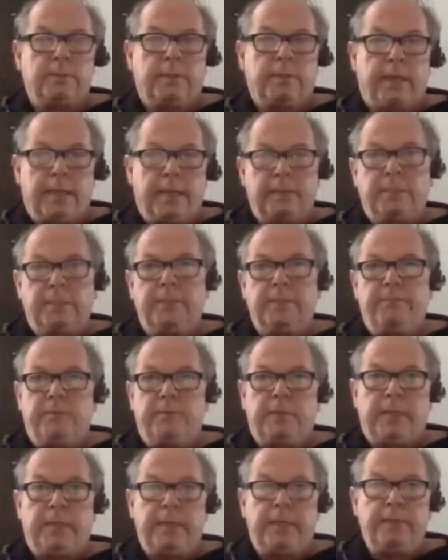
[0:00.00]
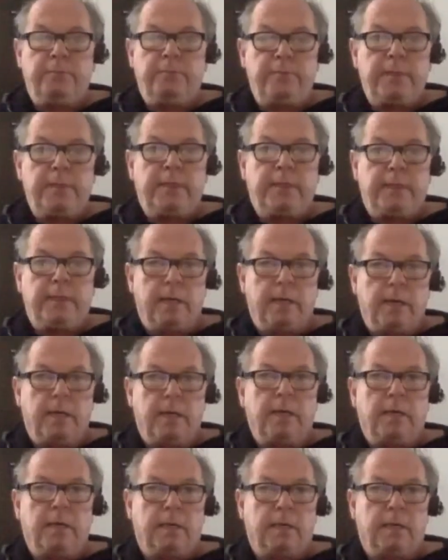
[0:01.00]
as if they really
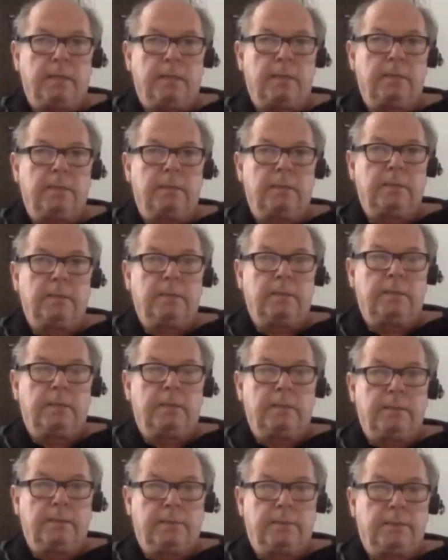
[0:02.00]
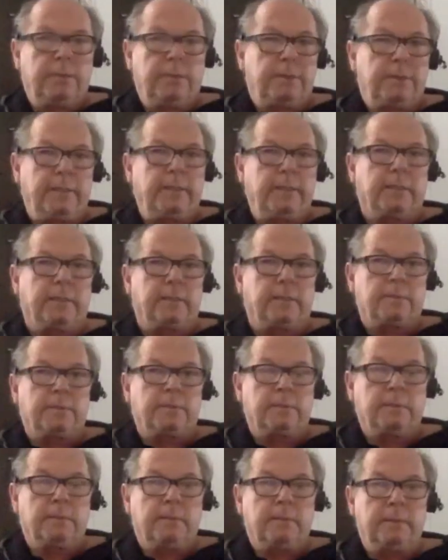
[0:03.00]
are the things,
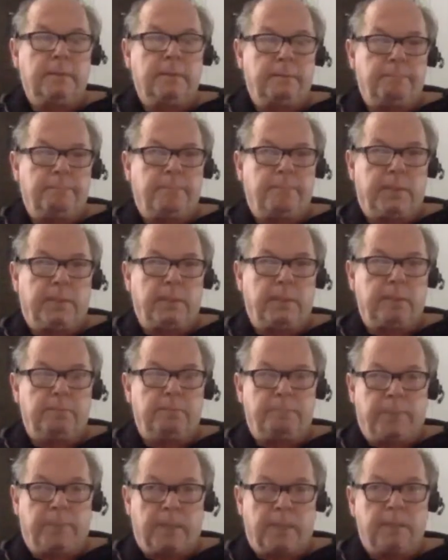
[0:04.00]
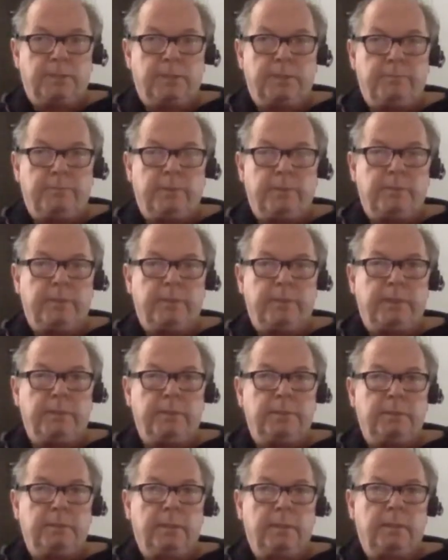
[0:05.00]
the parts of the
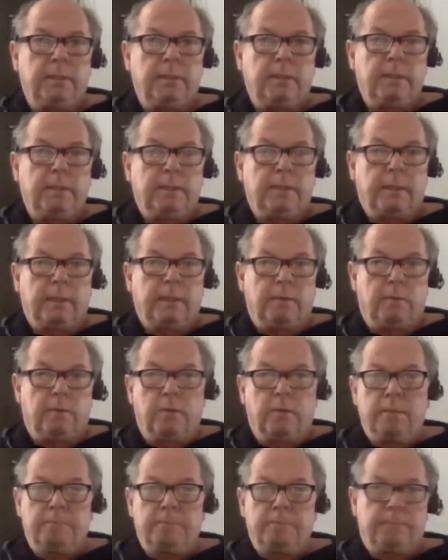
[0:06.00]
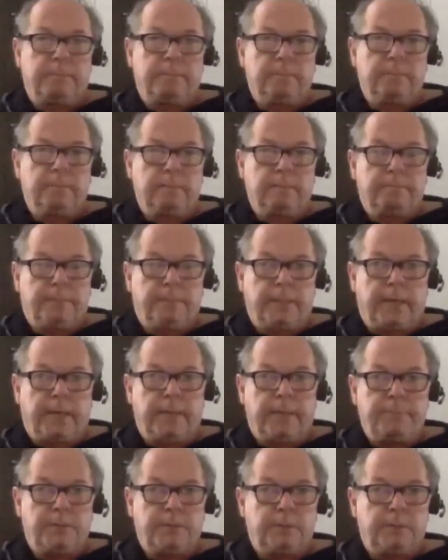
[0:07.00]
things, or
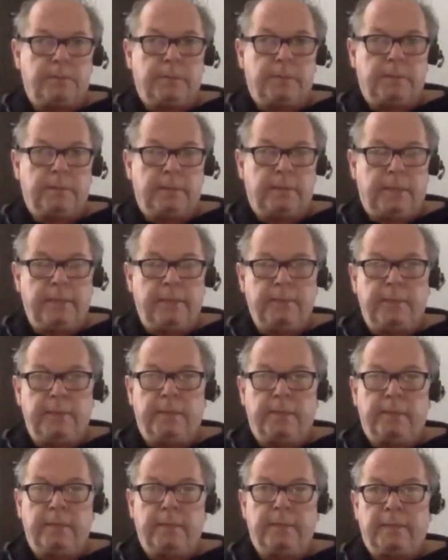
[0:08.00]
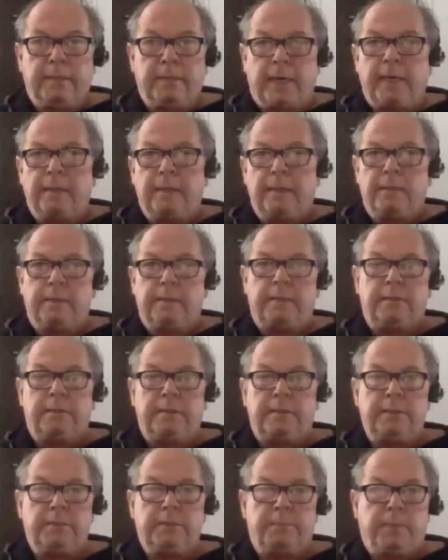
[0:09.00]
perhaps in their entirety,
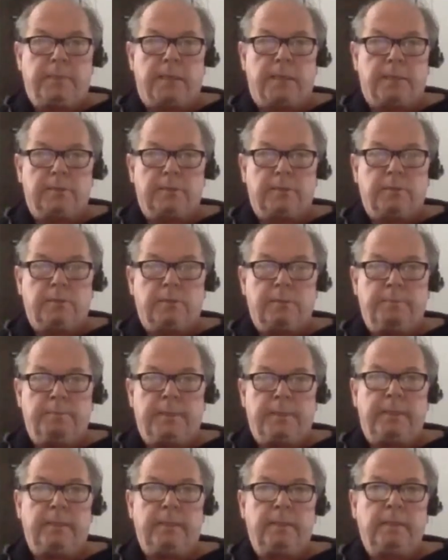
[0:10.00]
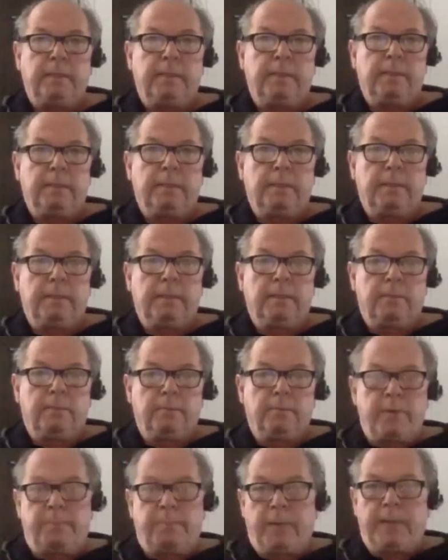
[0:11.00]
these parts could be
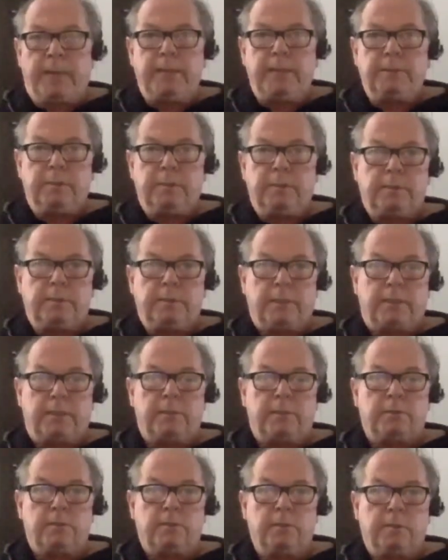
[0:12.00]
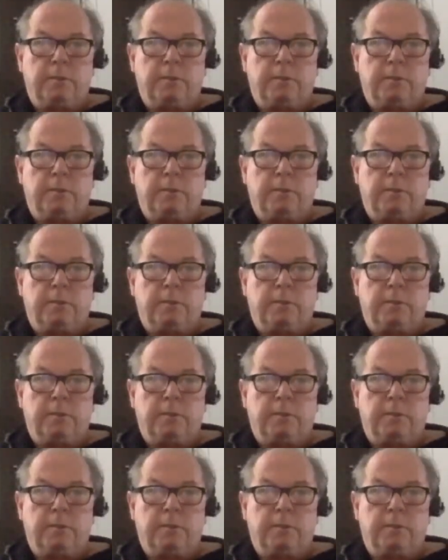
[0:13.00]
replace the things, or